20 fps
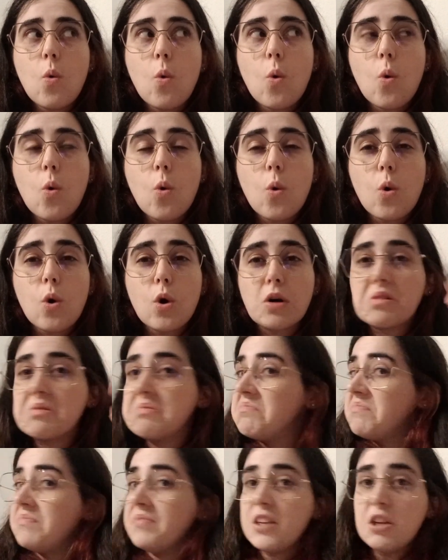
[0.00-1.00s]

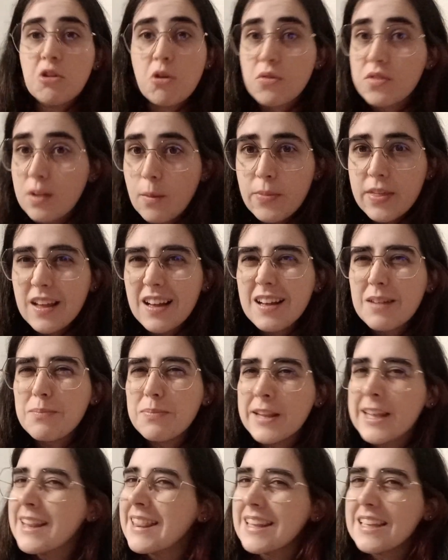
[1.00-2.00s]
or you know something
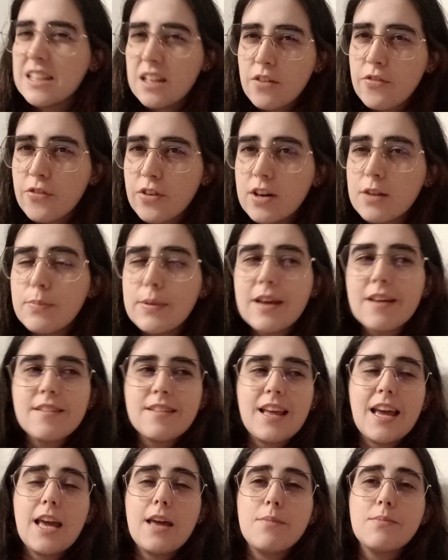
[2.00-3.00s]
completely different because
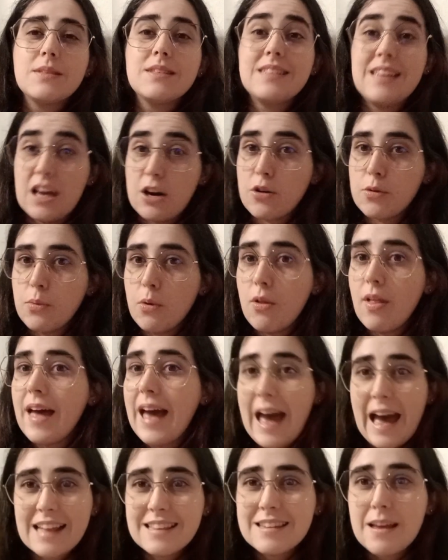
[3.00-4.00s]
i am terrible
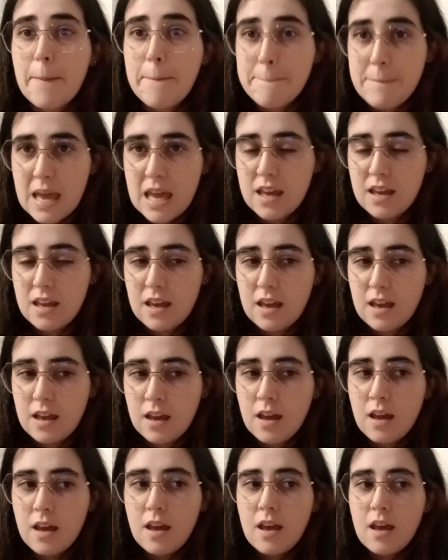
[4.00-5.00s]
at
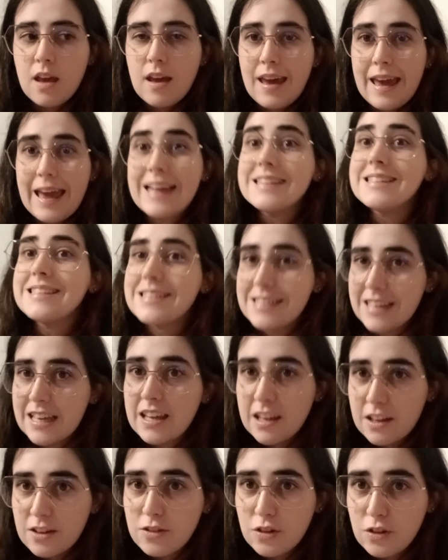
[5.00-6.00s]
making and
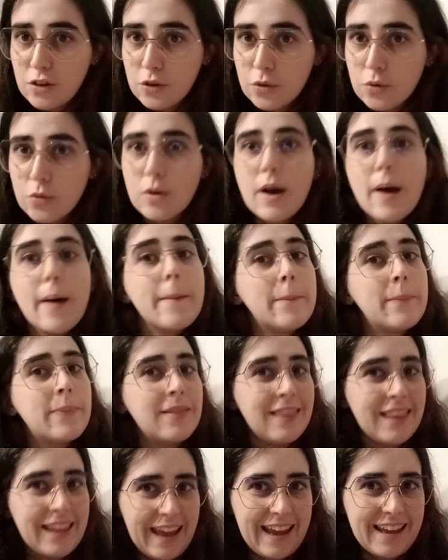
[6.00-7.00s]
sticking to
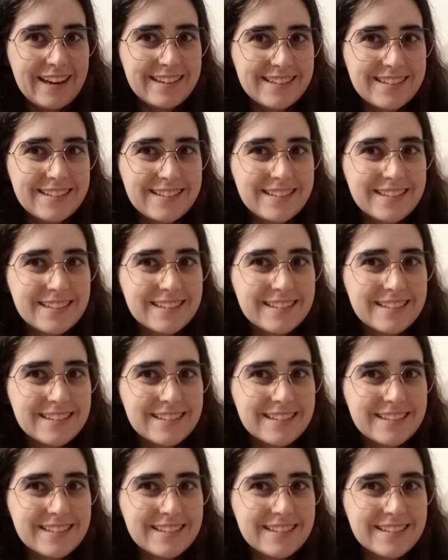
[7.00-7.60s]
plans